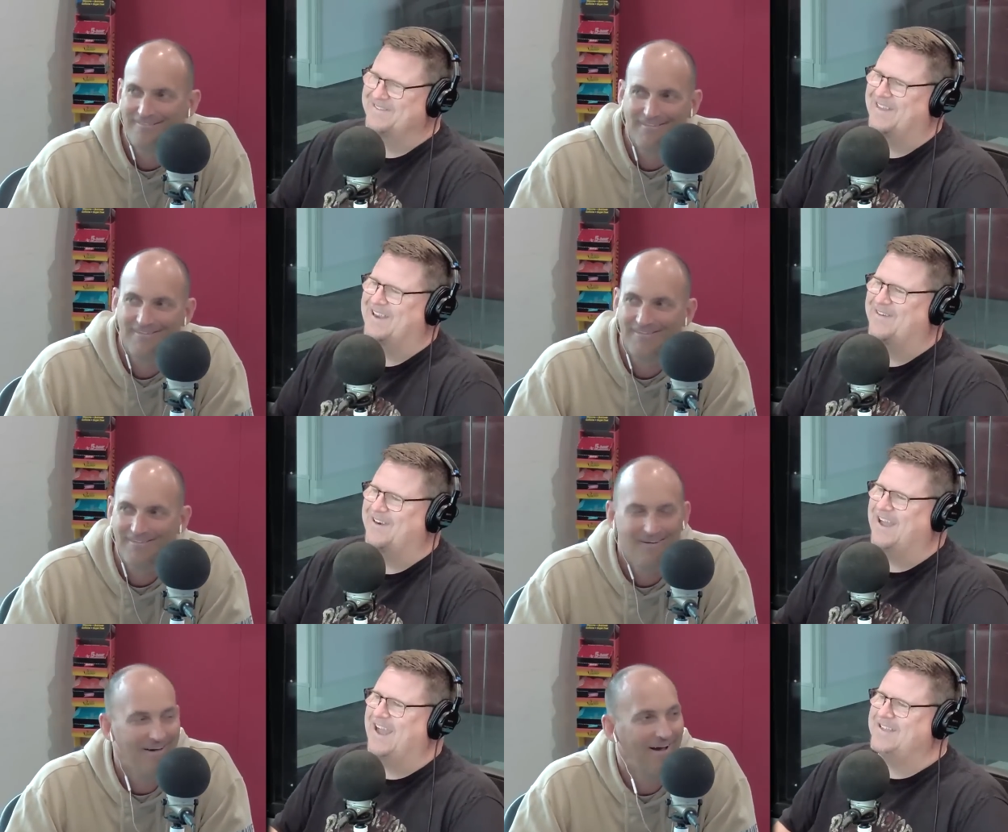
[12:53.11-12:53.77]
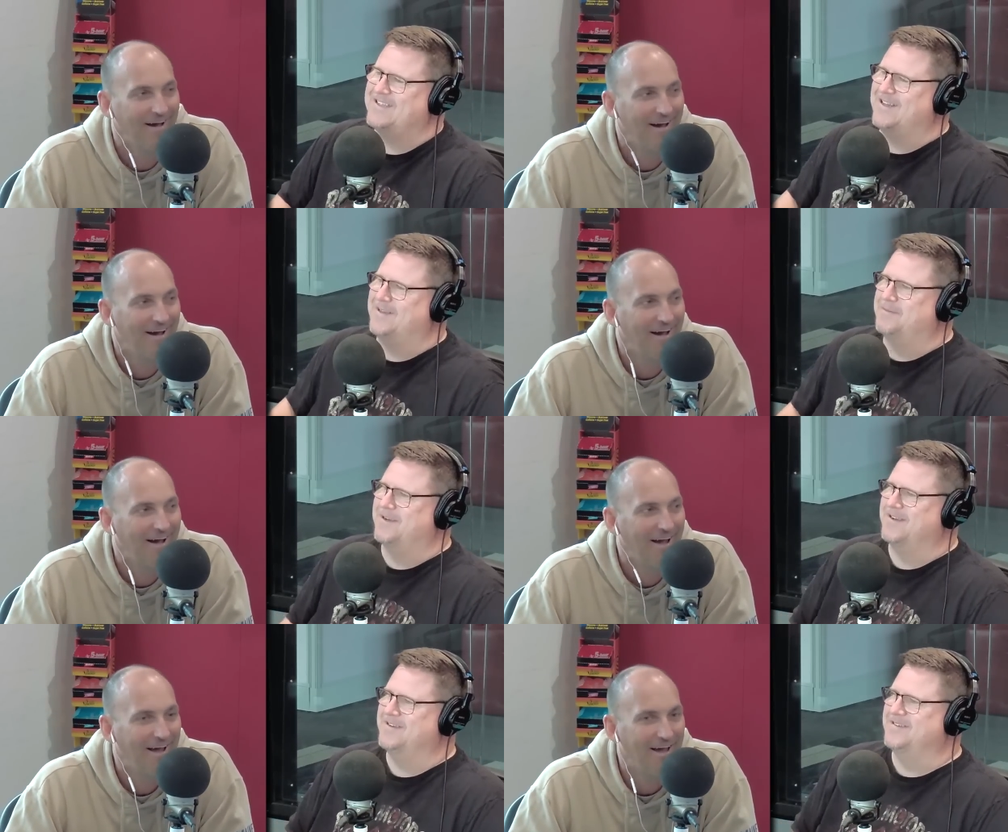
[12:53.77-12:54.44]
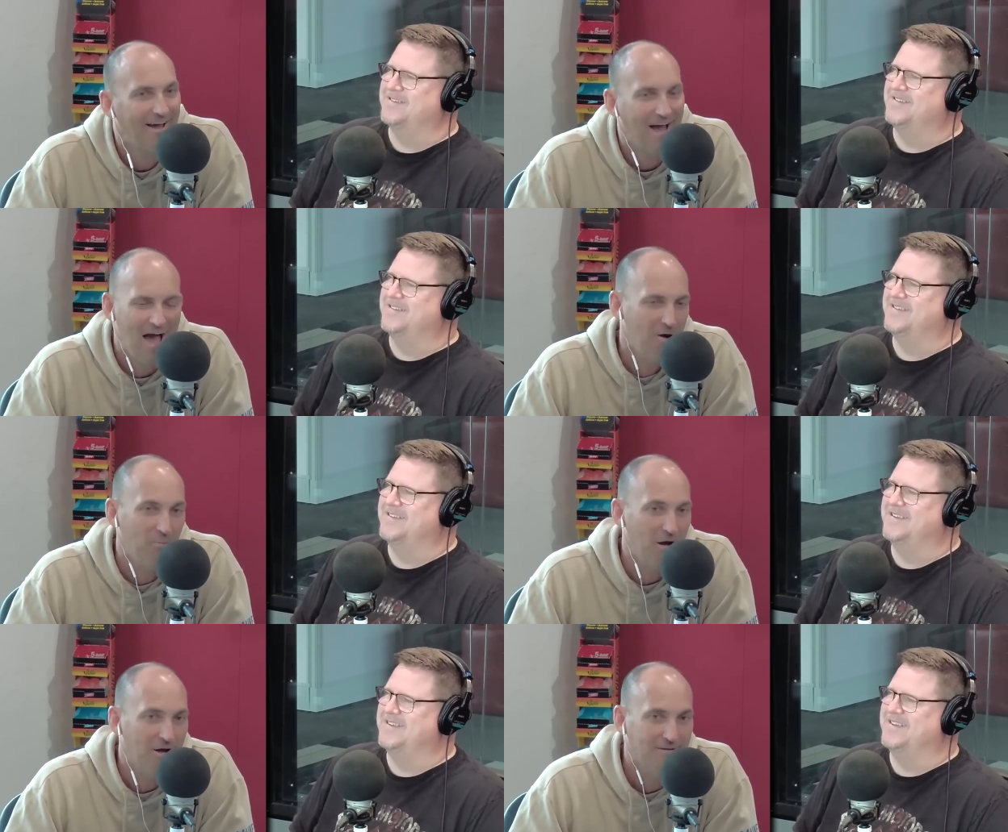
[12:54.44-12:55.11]
Speaker 1: Hello, you're in the hot seat a little bit, huh?
Speaker 2: I
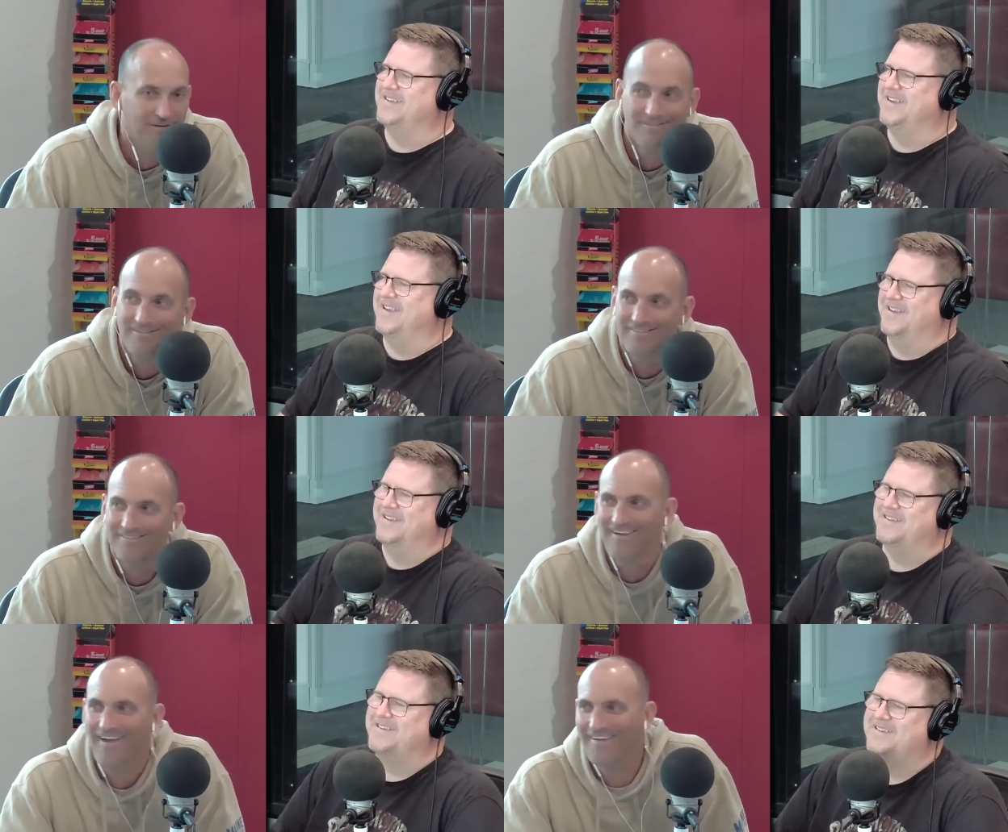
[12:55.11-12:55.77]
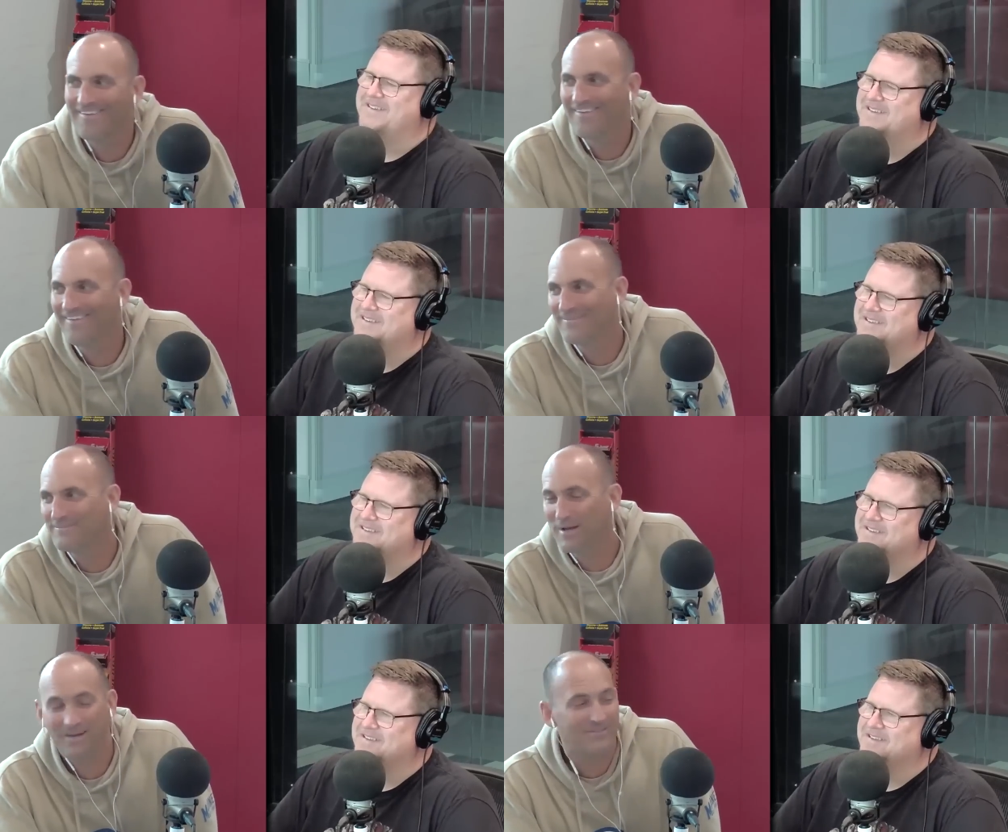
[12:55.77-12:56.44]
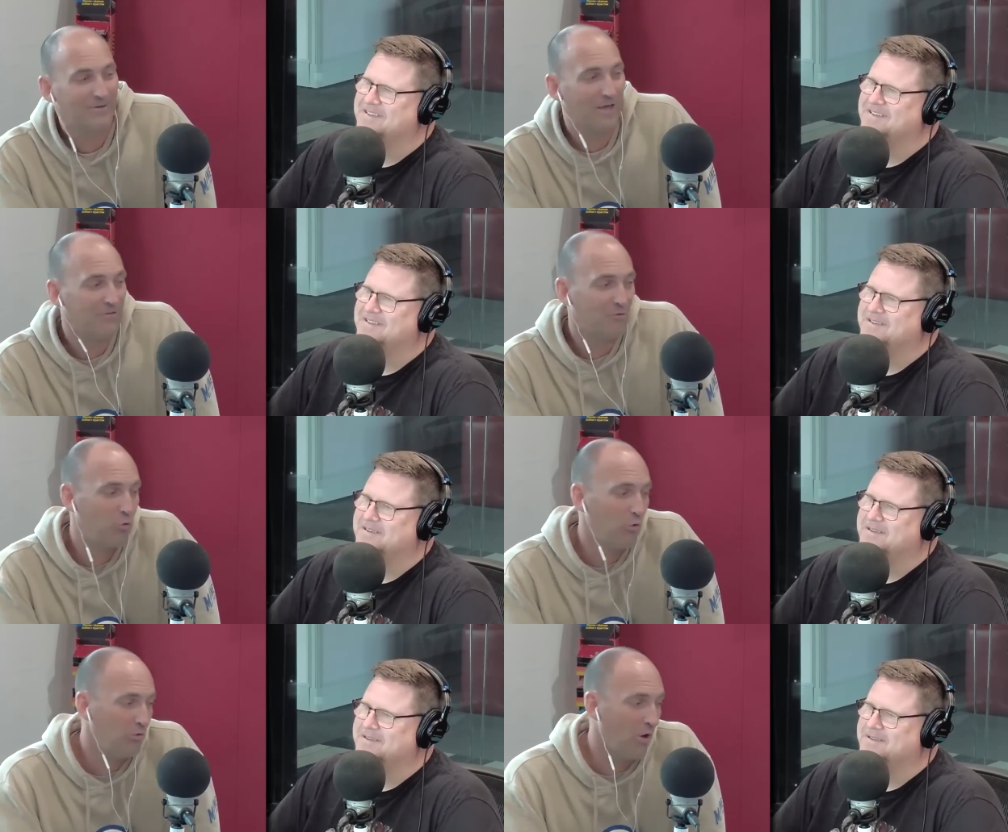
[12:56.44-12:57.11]
don't mind. Huh. But it's
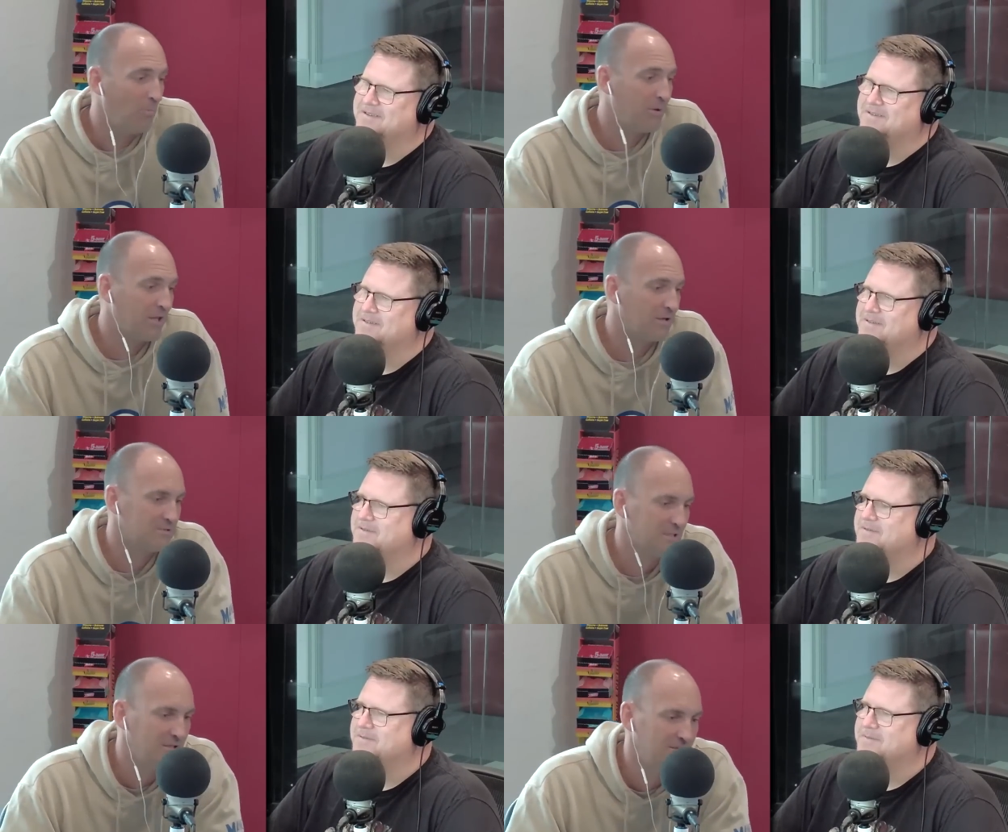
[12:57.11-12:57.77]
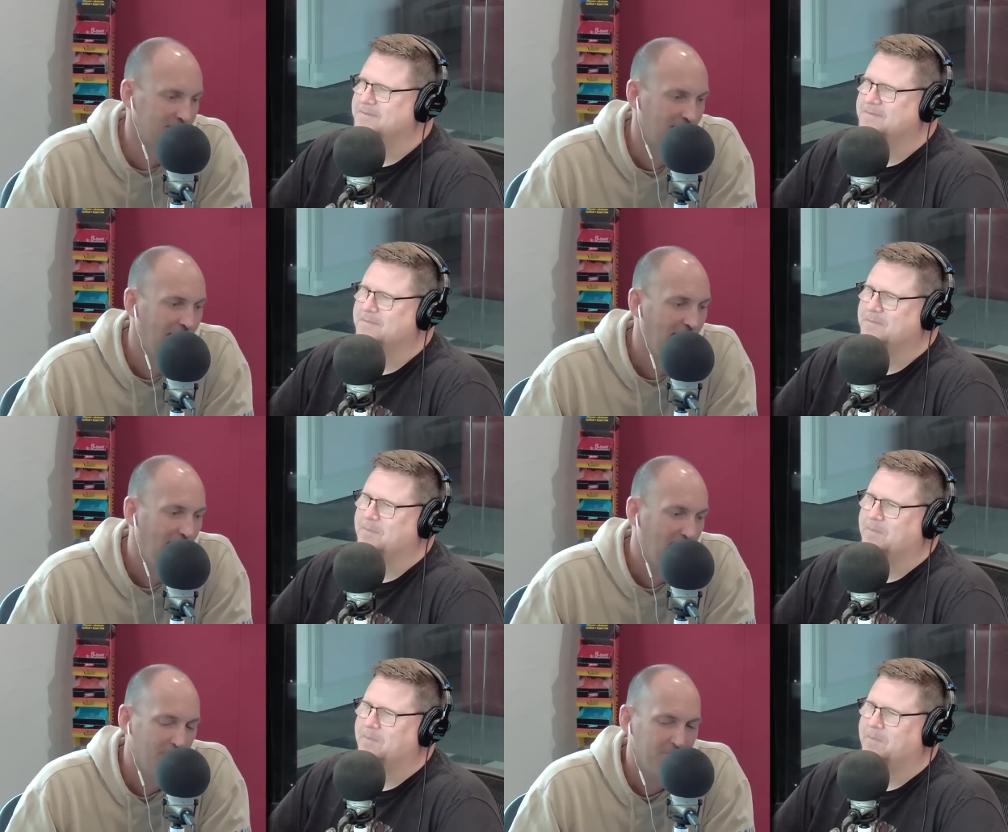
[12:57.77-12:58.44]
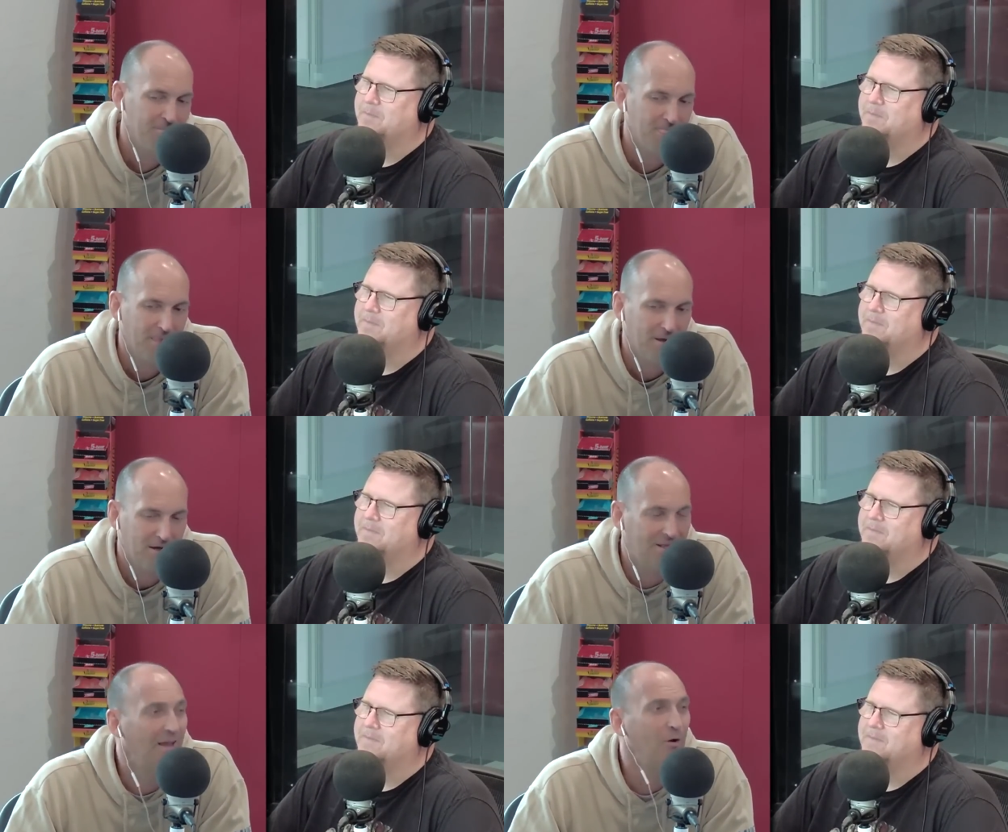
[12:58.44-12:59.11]
cool, though, because he's
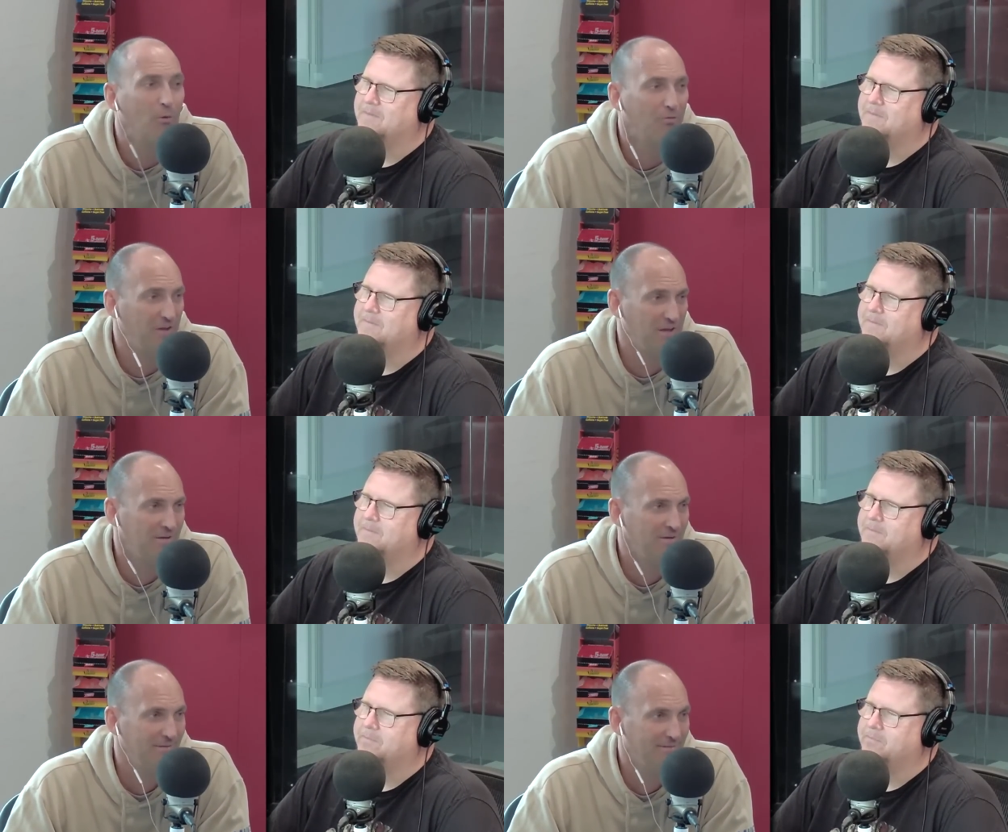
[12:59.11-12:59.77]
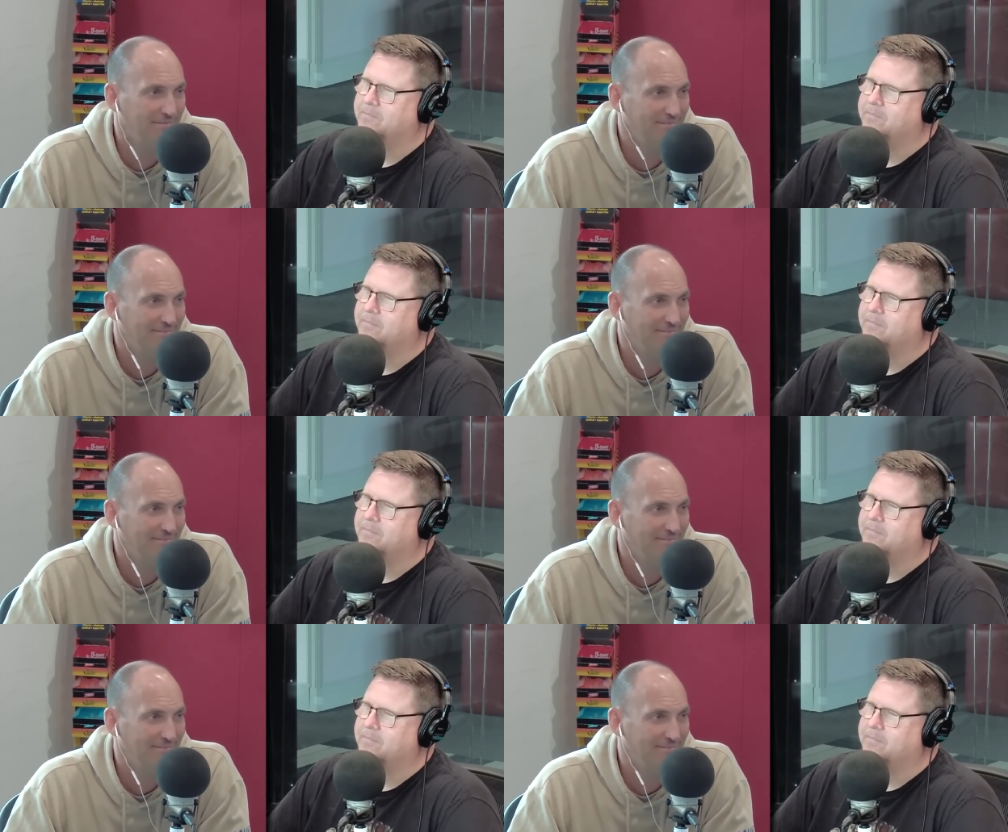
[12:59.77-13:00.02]
like that whole thing